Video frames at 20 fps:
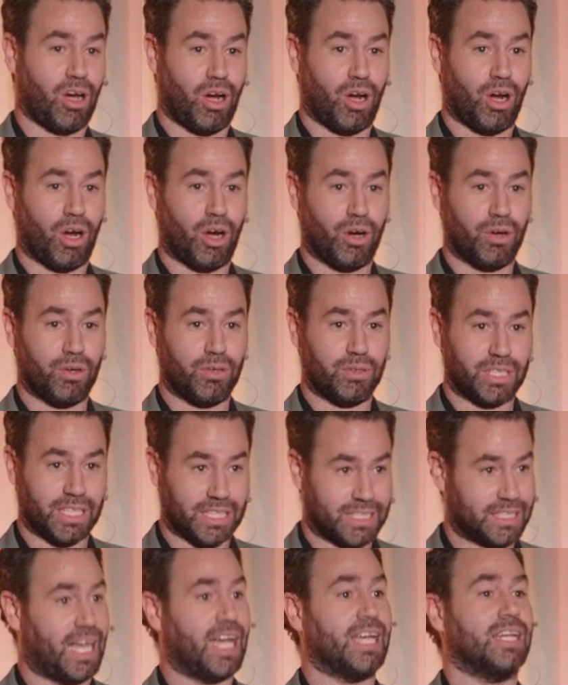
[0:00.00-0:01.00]
are
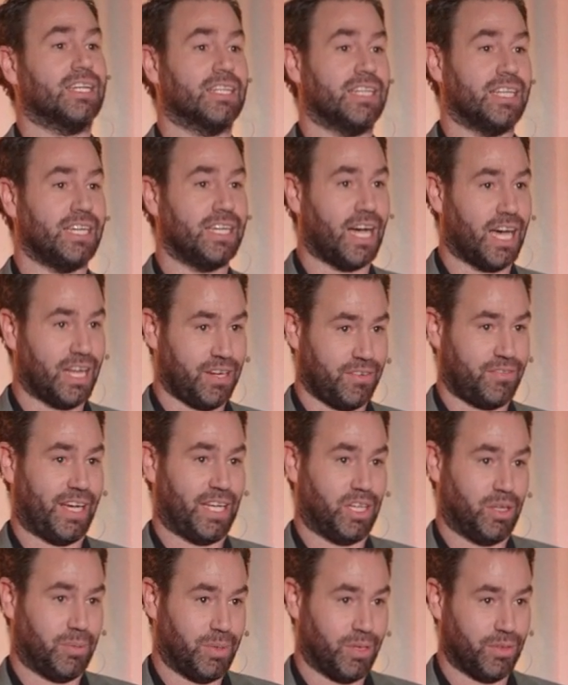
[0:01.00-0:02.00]
decidedly
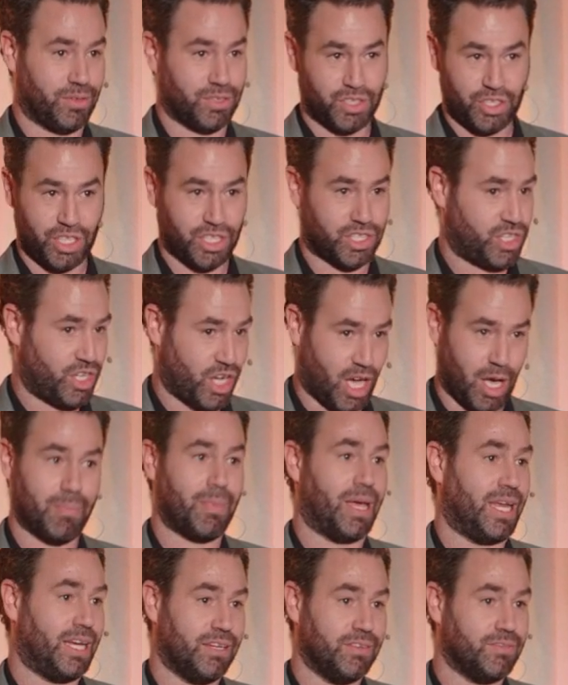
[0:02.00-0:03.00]
unavailable. There's just not
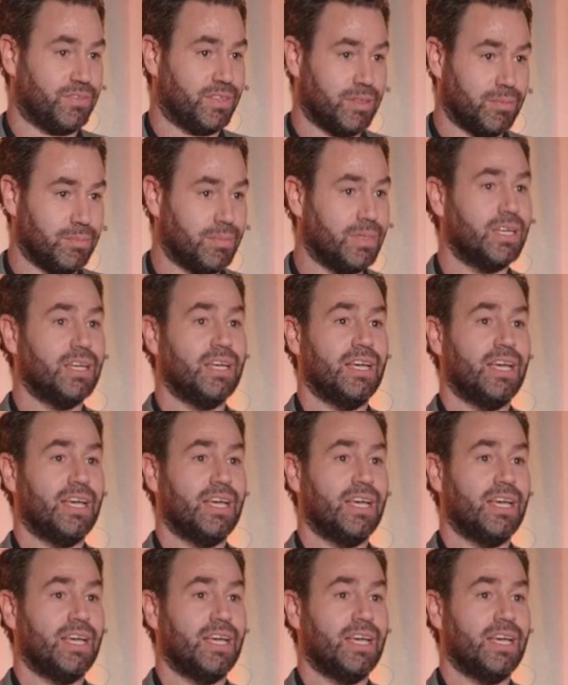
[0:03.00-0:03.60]
many of them.